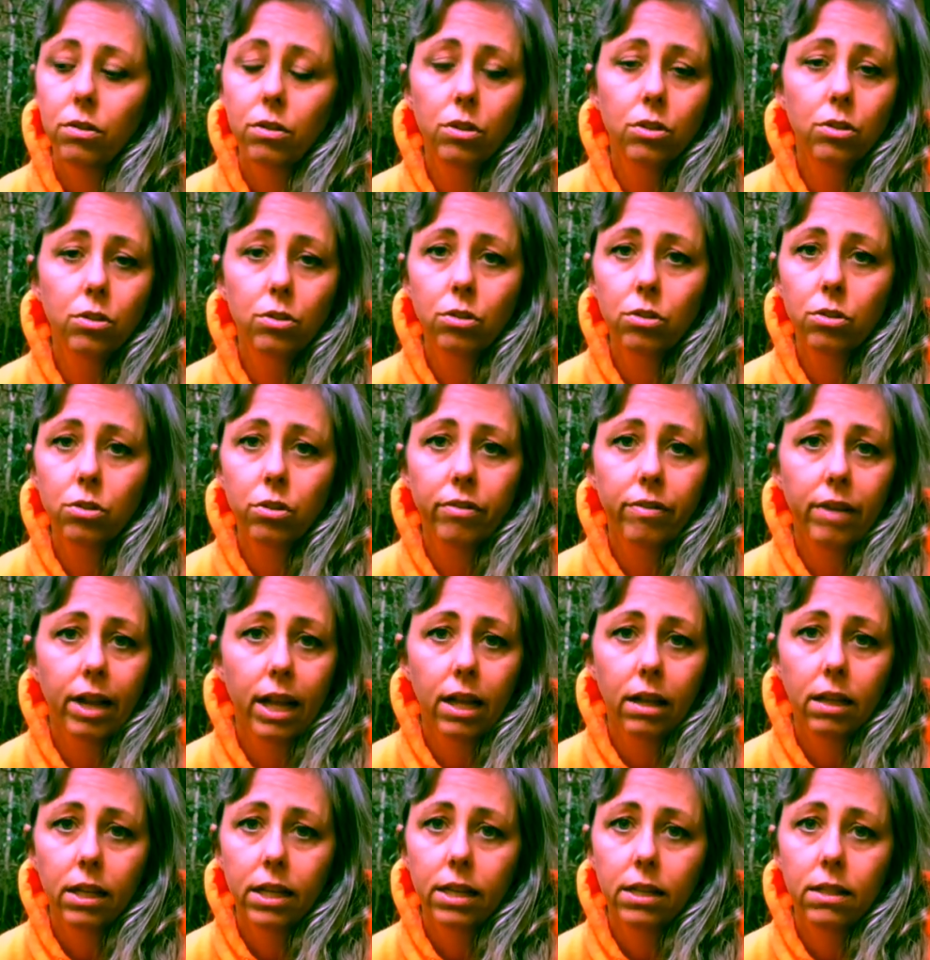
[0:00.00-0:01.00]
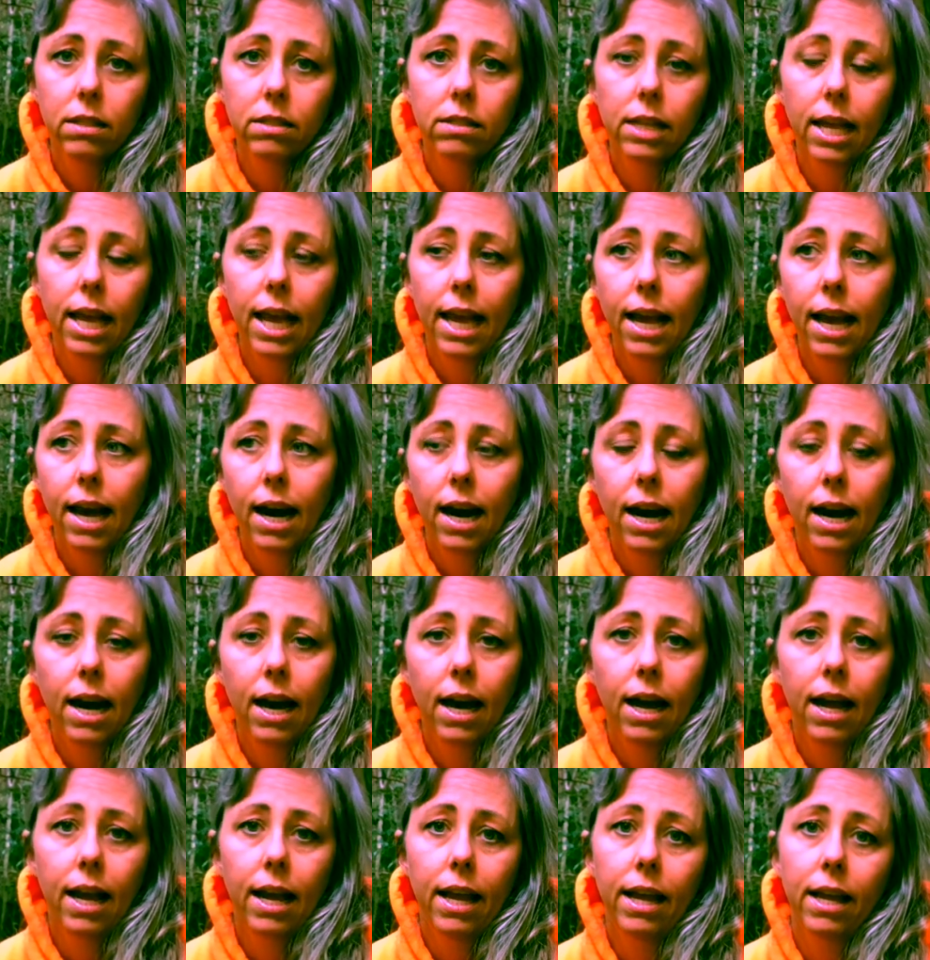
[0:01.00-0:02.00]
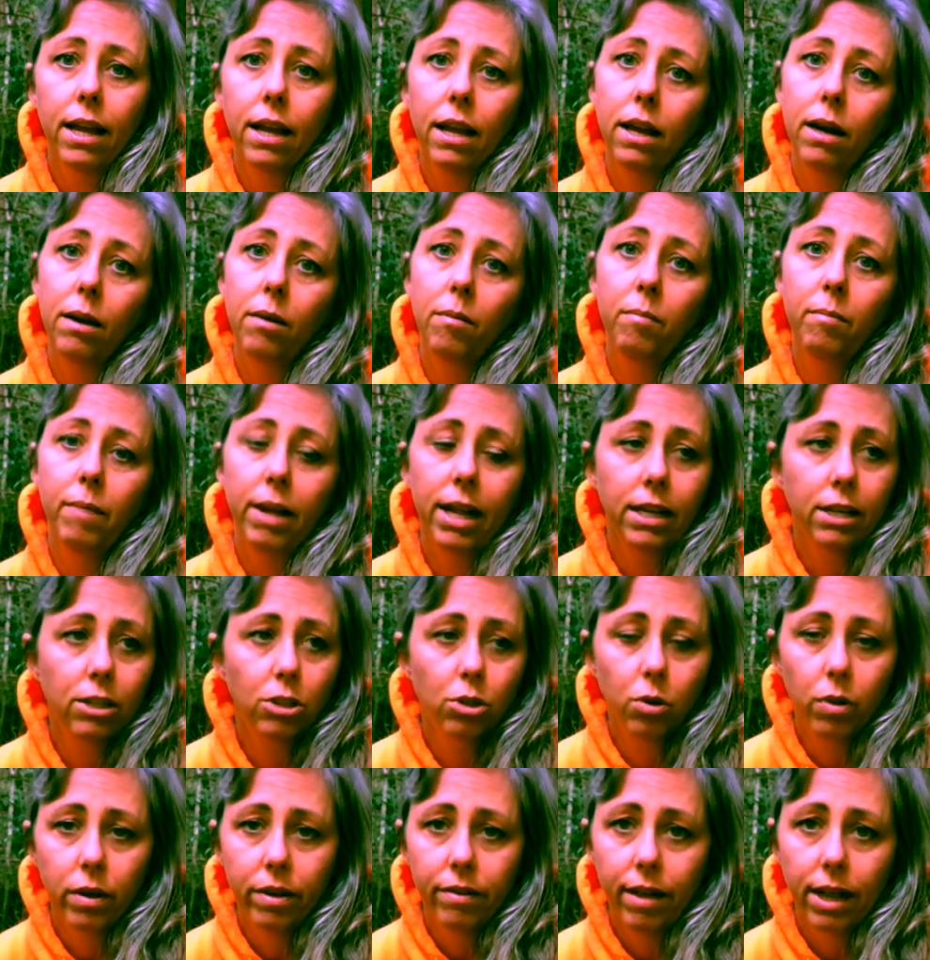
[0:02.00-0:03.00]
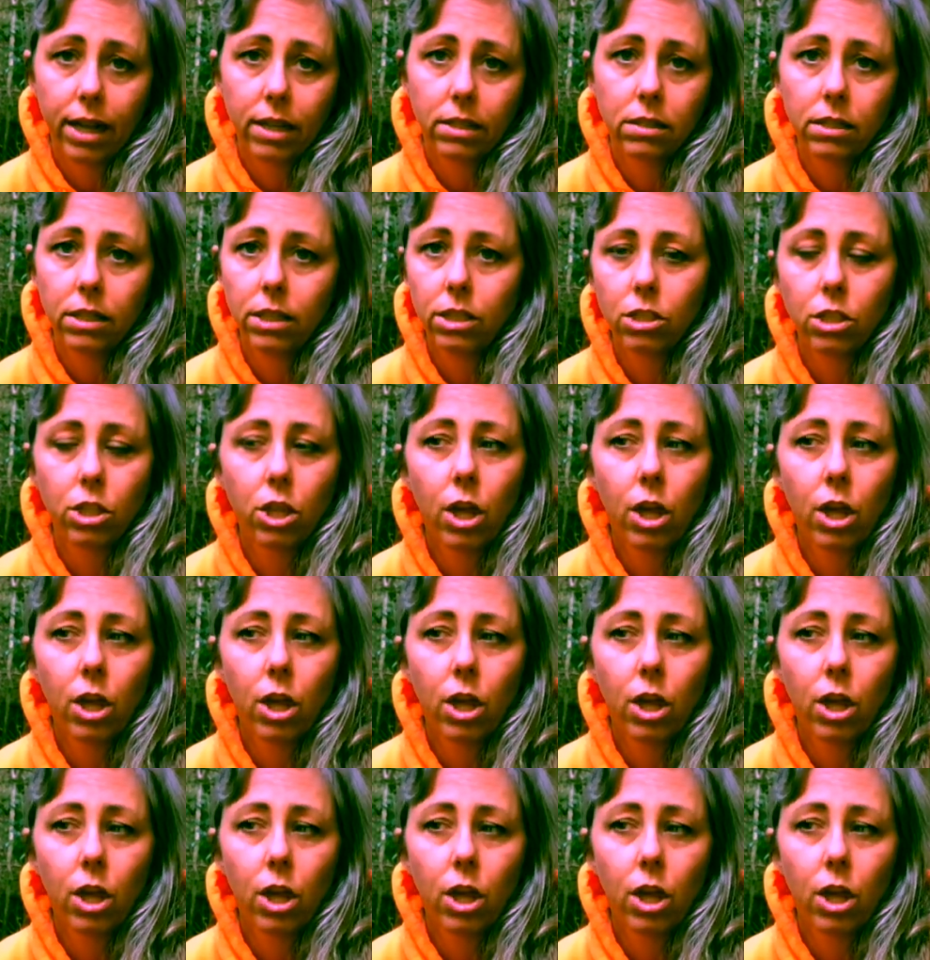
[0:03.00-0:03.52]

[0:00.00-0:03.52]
surveillance, AI, mandatory vaccination.